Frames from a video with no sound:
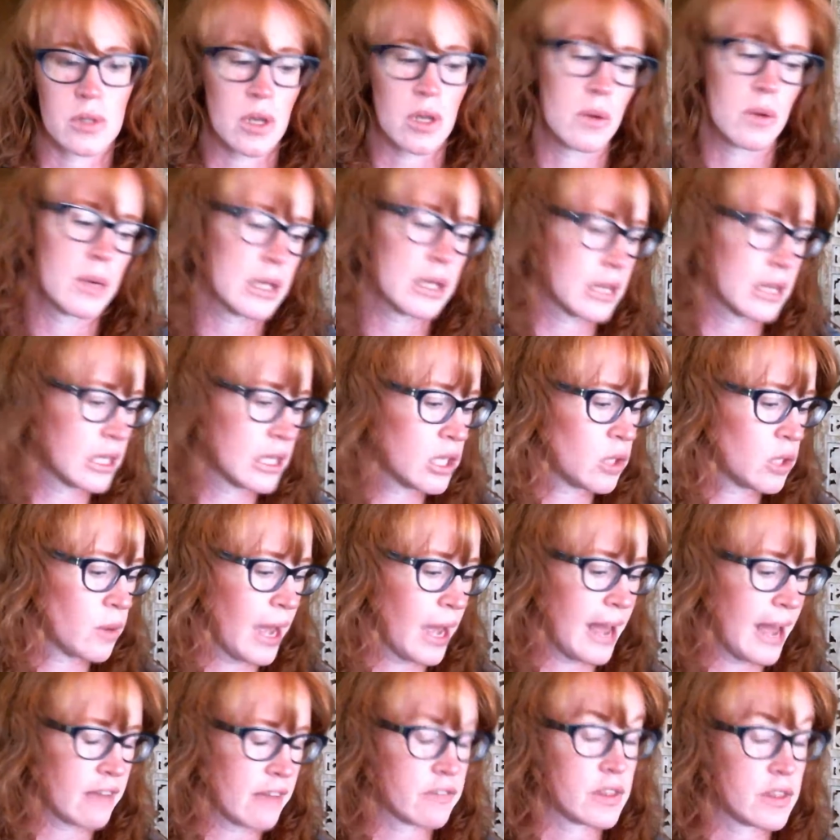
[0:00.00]
knowing that you
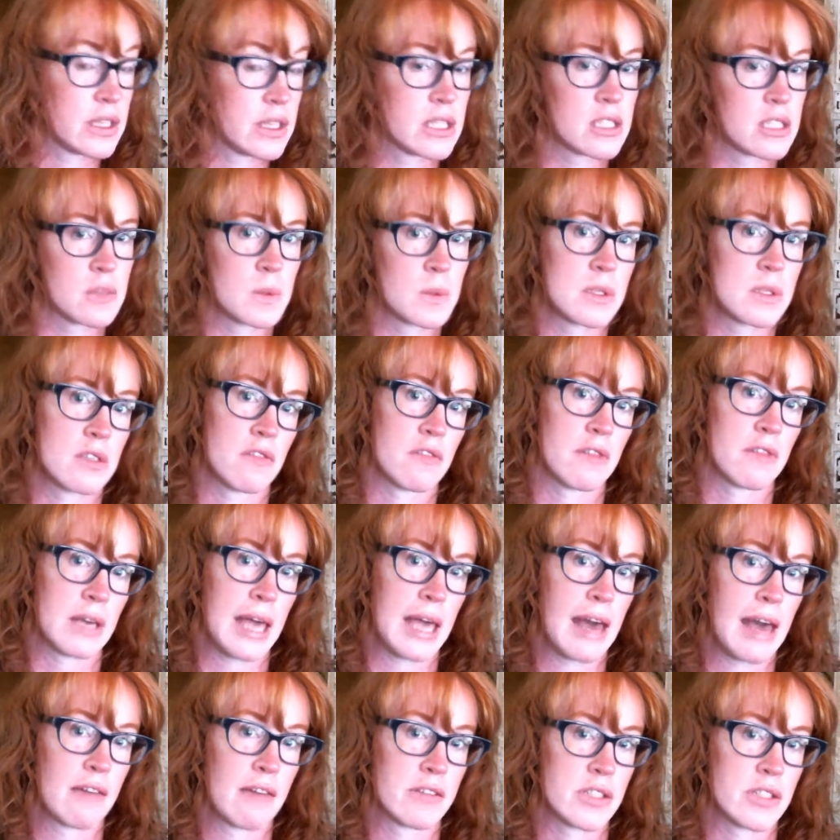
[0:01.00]
have these
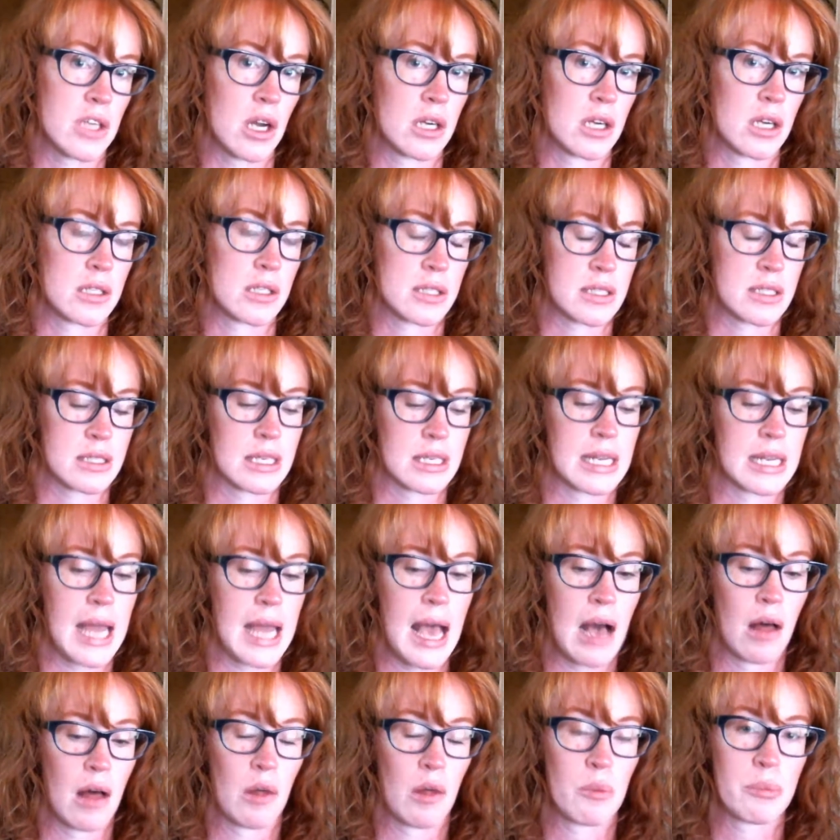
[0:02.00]
specific avatars is going to
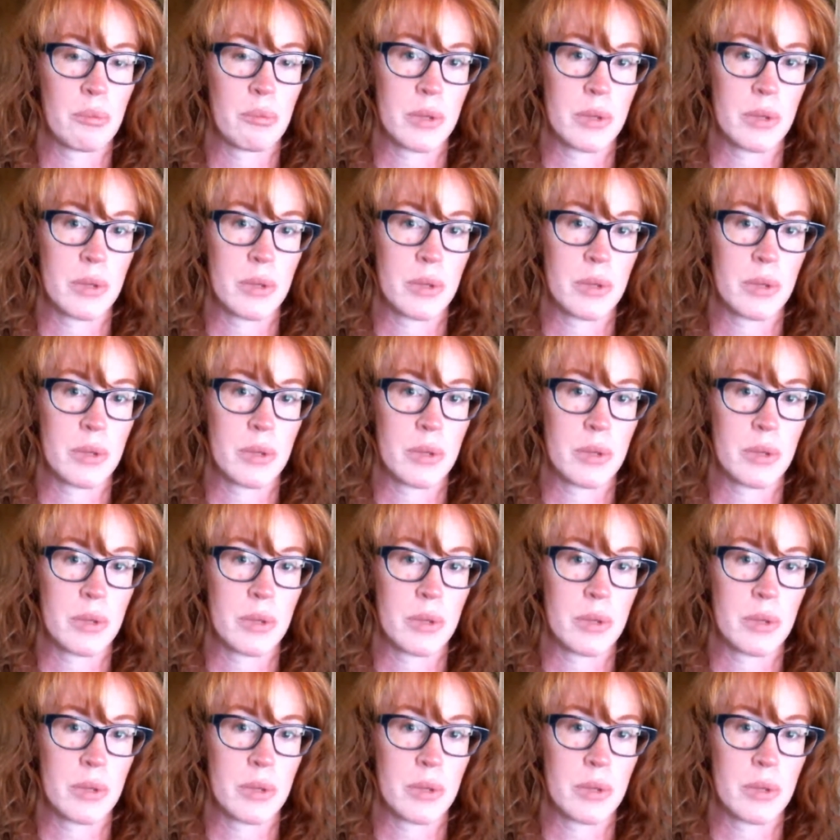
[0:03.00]
help